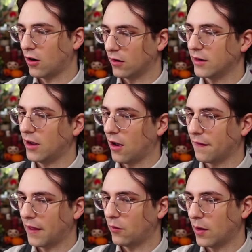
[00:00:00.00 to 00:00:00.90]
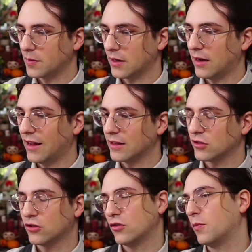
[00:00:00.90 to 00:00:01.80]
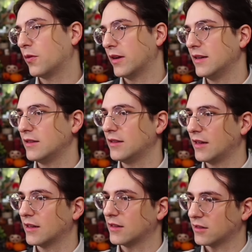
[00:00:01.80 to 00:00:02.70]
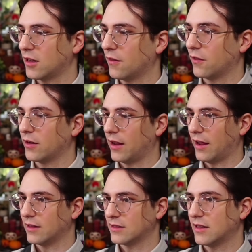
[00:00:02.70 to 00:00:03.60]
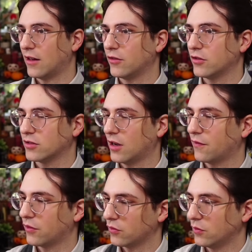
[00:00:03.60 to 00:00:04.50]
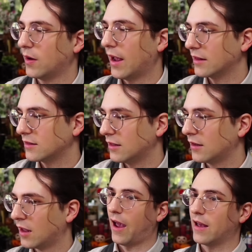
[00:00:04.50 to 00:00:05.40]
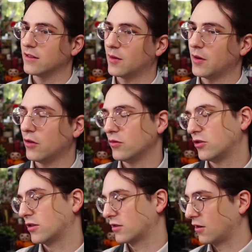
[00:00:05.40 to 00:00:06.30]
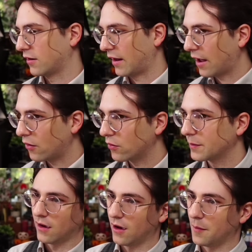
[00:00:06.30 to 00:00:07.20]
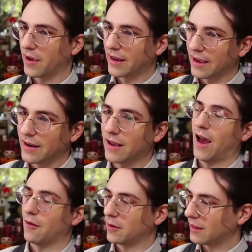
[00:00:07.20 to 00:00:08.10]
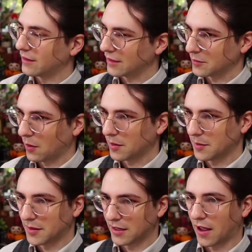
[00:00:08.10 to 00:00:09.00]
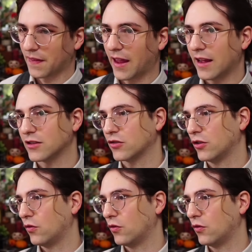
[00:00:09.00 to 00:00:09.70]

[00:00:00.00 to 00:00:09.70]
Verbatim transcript: already on that website. It's super easy to get discovered and sell your stuff through Etsy as somebody who's just starting out. Um, again, I really realize that's probably not the answer you